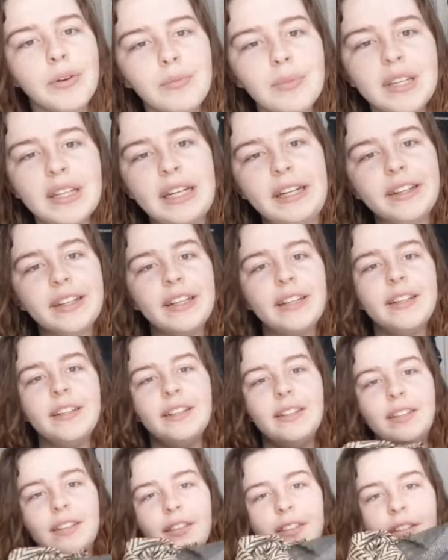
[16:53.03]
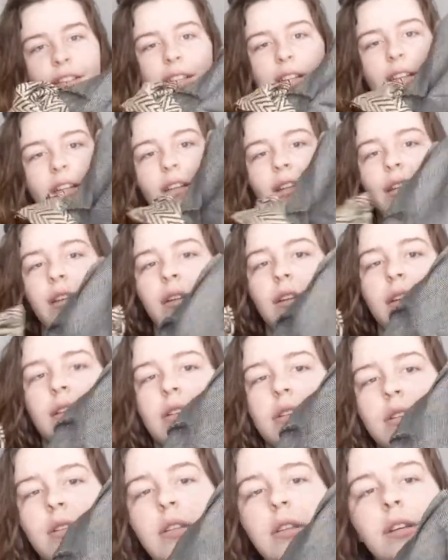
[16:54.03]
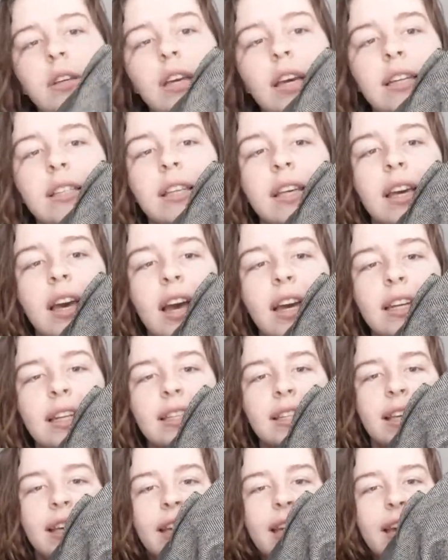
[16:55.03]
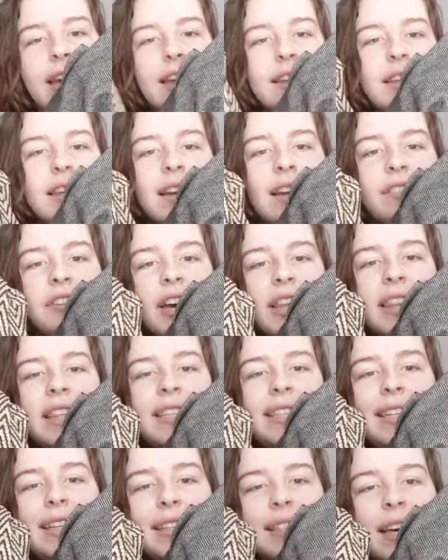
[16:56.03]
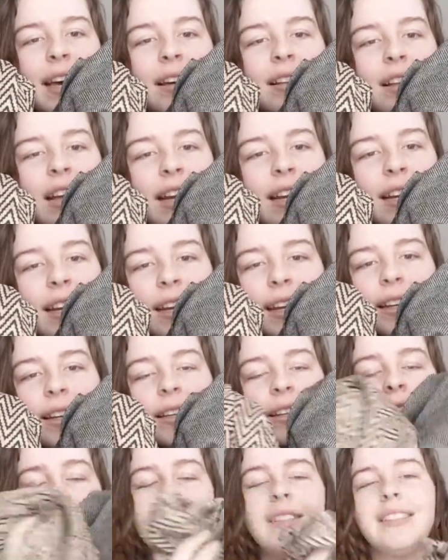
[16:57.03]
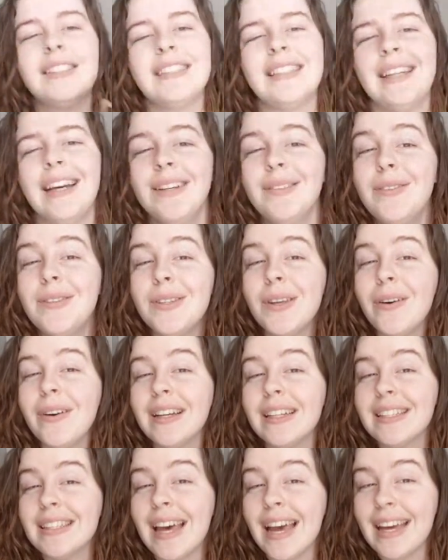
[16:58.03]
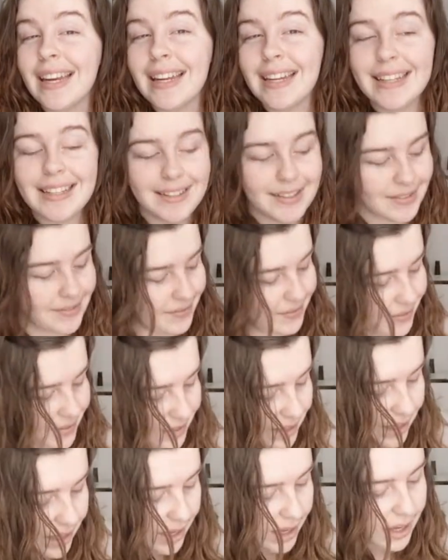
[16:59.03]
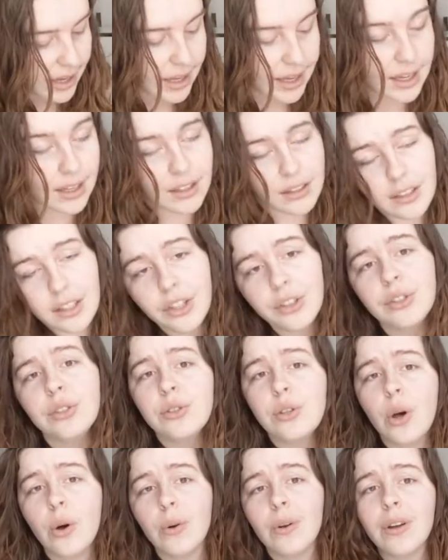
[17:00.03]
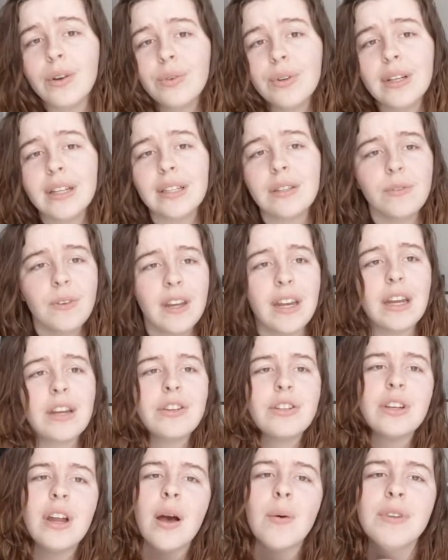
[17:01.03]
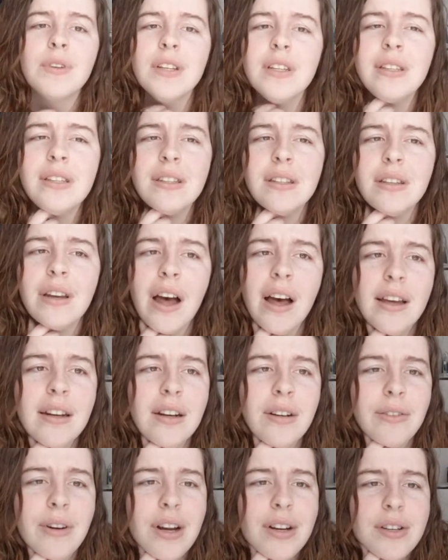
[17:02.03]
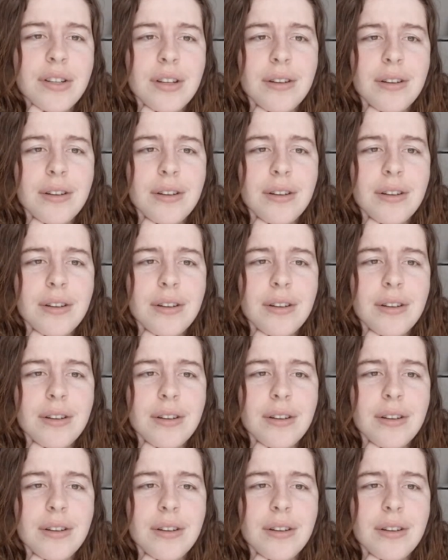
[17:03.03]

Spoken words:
material, so you guys can kind of see, and then I've got the zigzag lining. So excited. It'll look so good when it's finished. I'm just not in a rush to